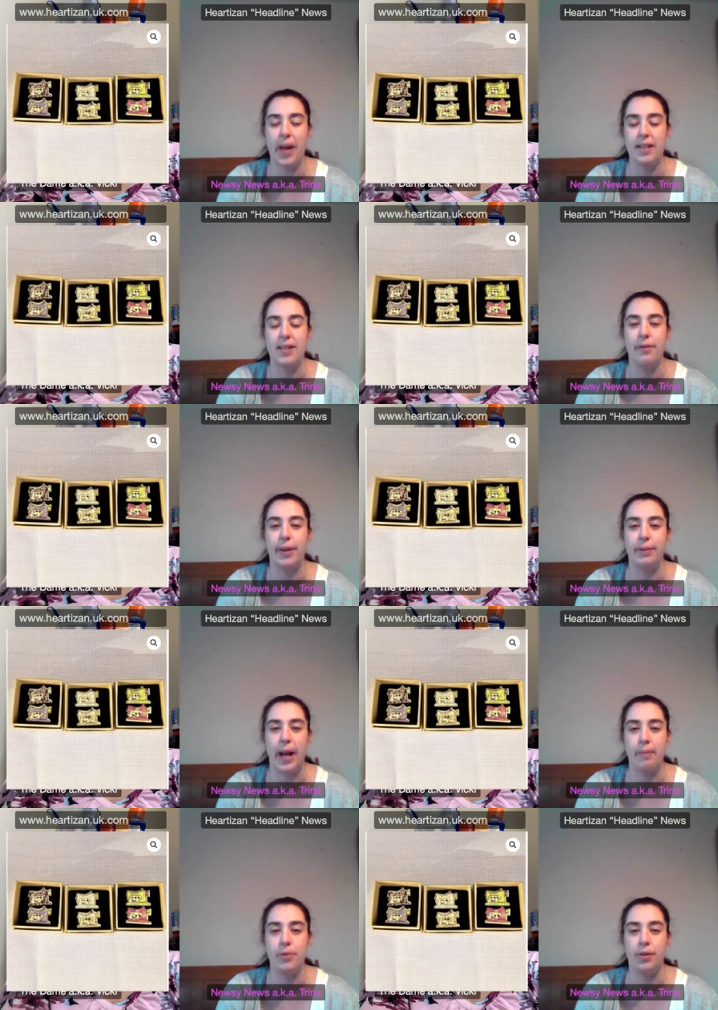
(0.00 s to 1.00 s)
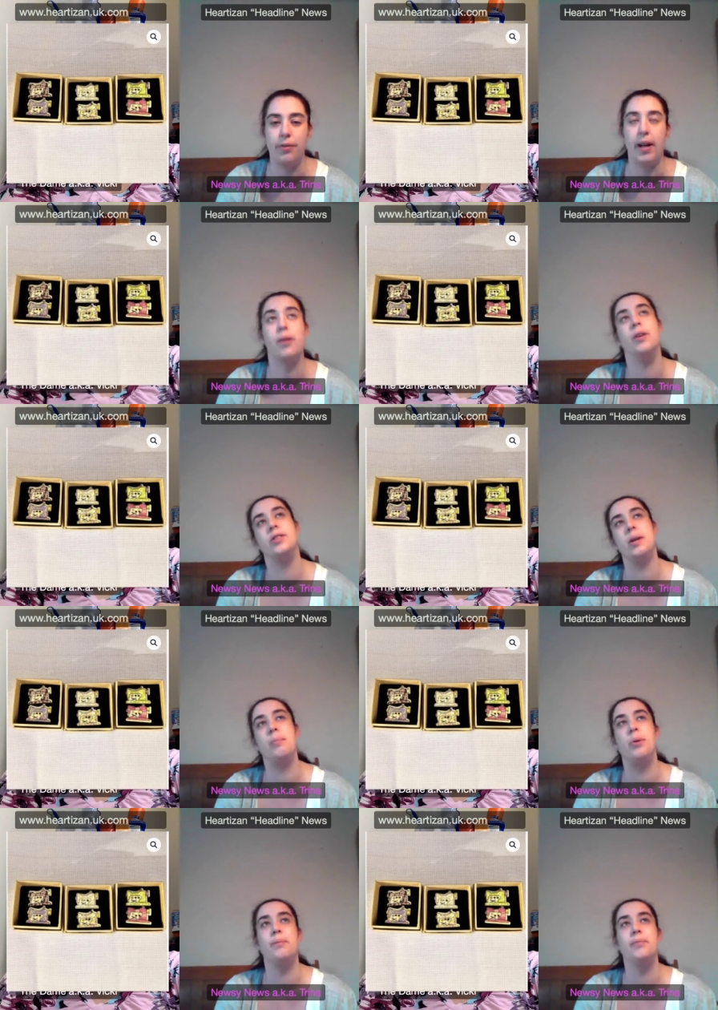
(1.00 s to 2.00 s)
That's her real name, Sue Go on,
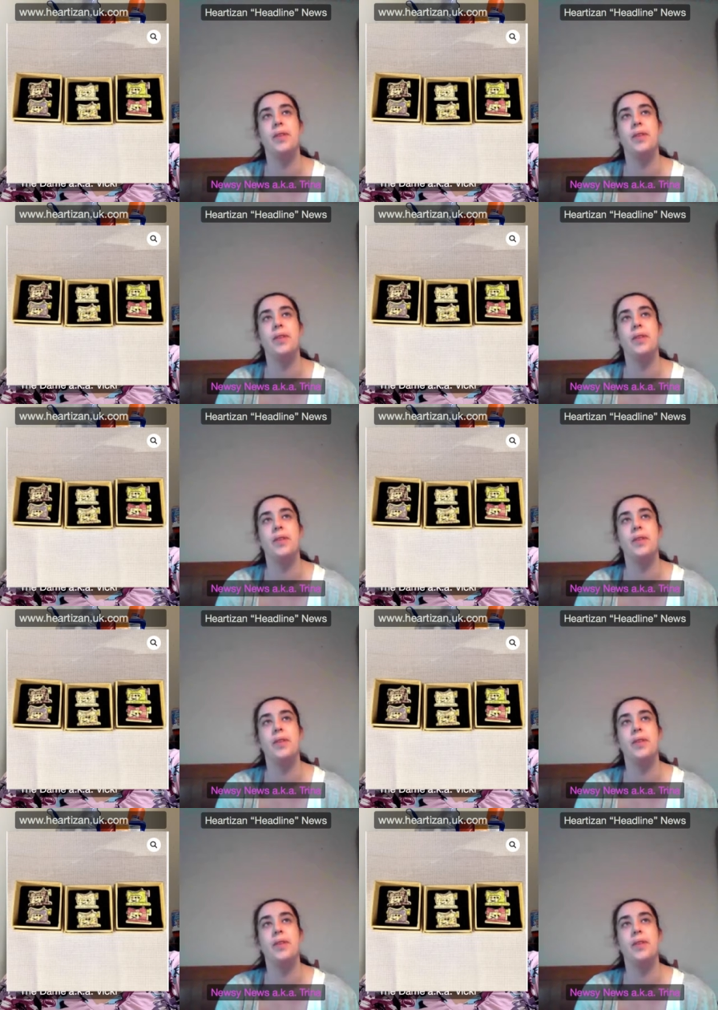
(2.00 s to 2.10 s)
jump on.